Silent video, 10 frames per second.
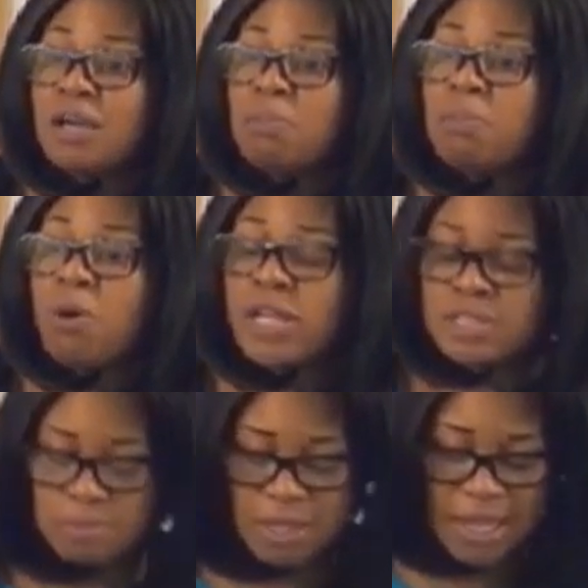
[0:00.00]
and
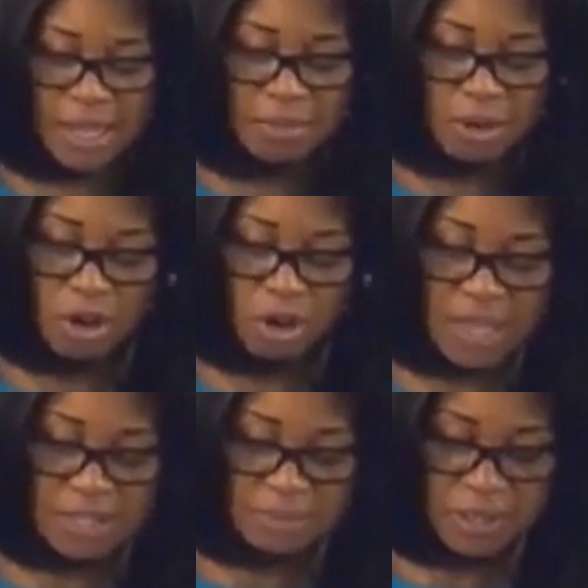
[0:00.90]
Boaz became her
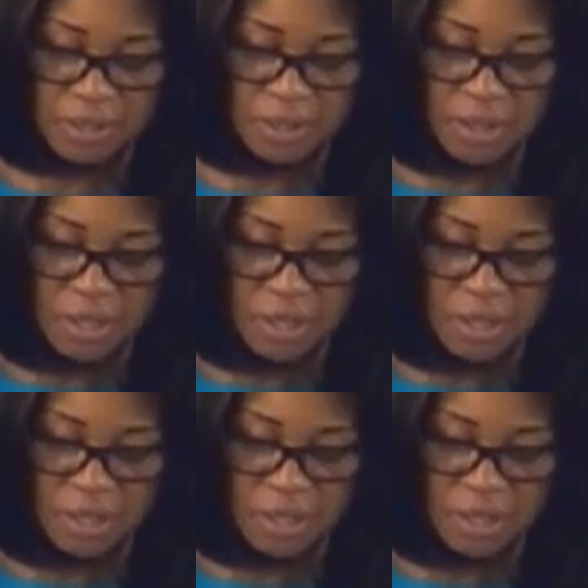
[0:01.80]
husband.